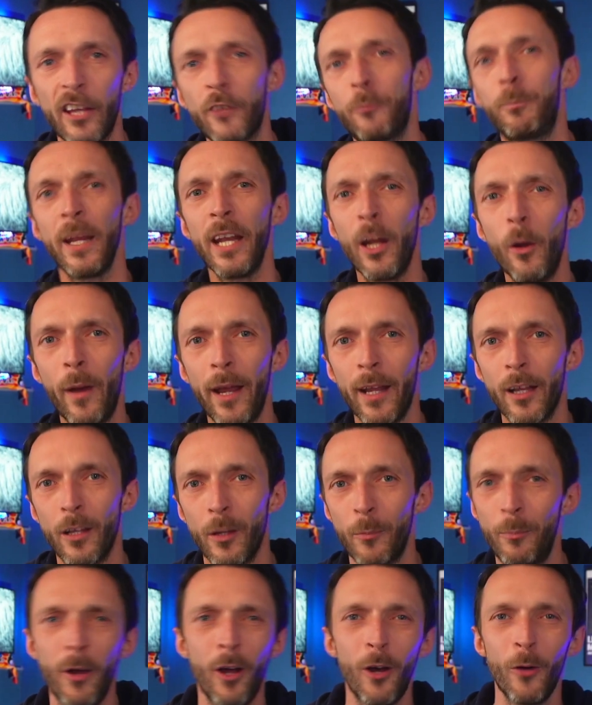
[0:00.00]
It's been a
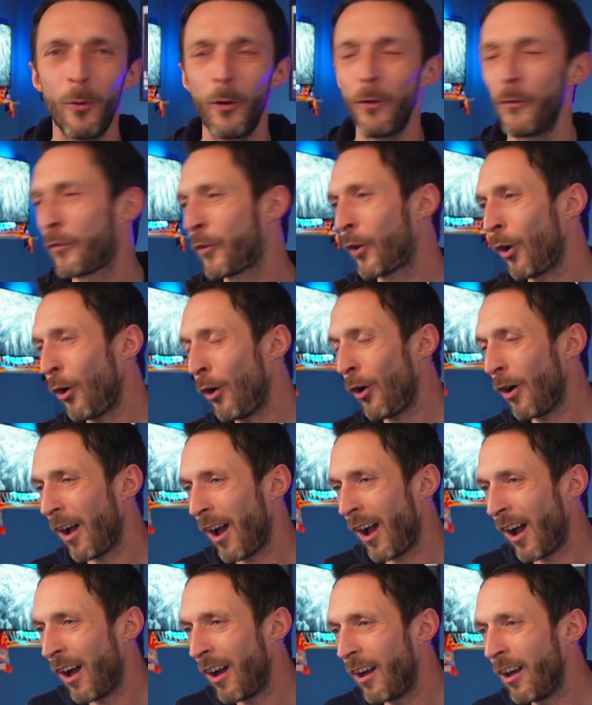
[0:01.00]
while, but we've got
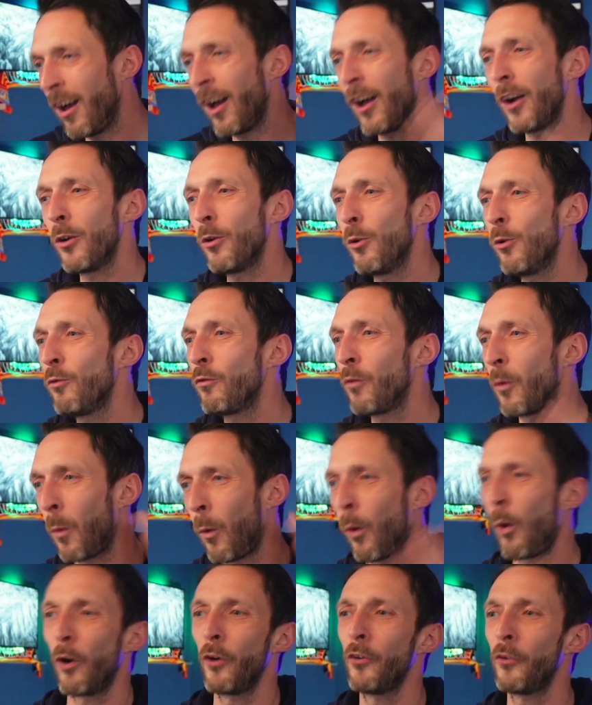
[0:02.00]
a little
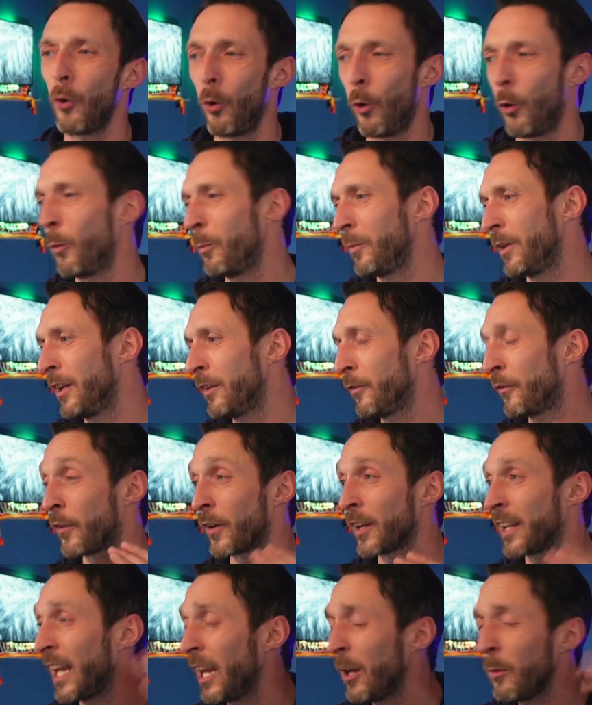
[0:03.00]
reward opening
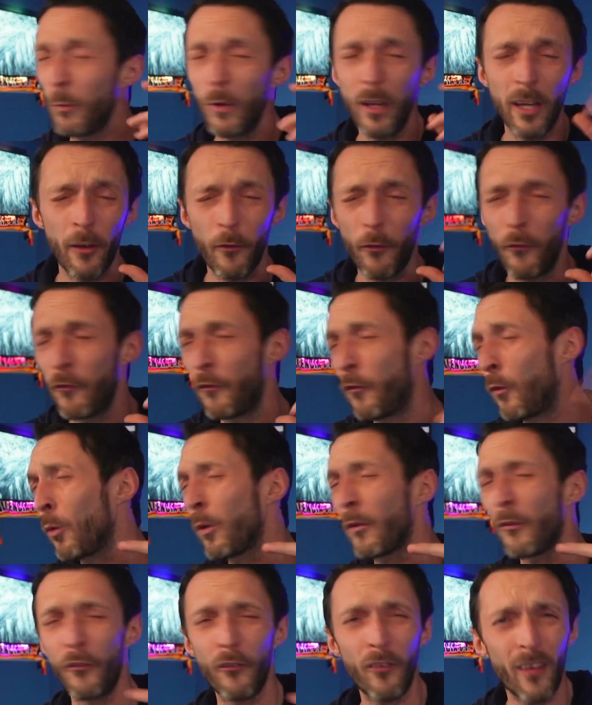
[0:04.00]
for game week
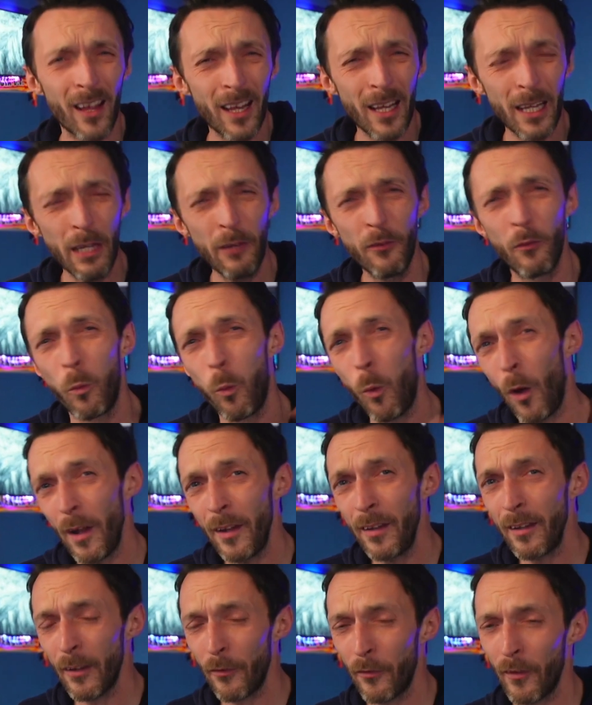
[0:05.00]

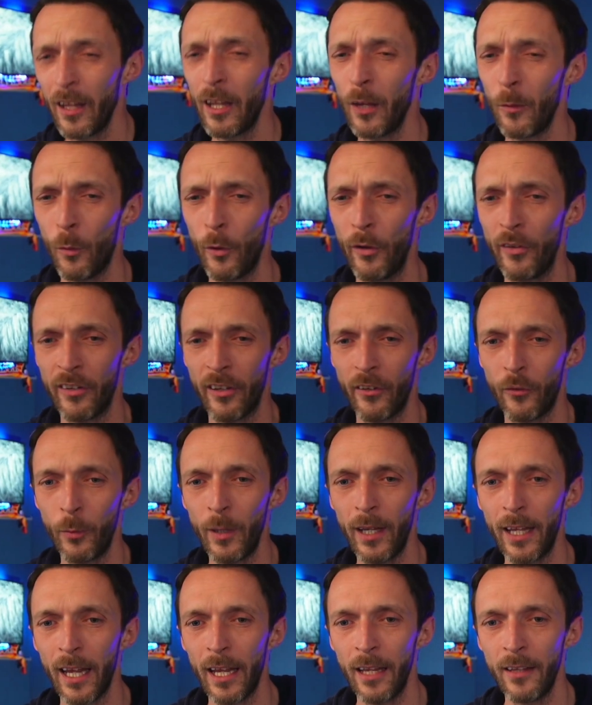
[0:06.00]
451, I think it was, this
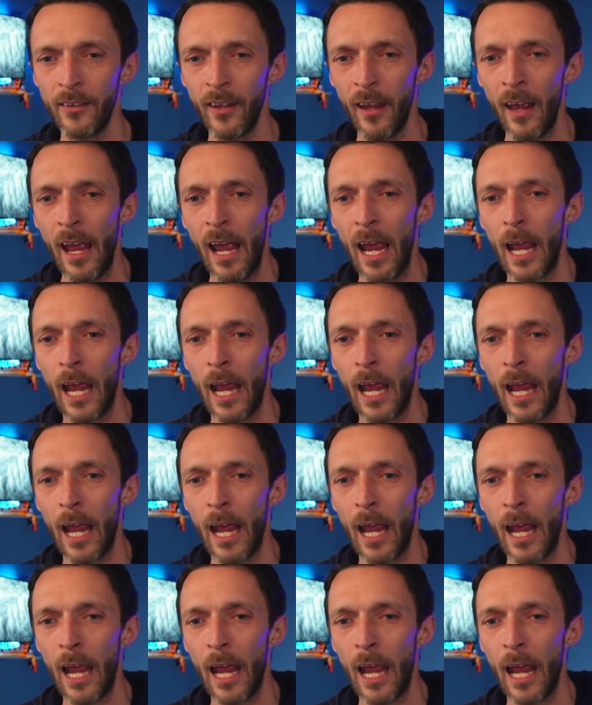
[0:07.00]
weekend.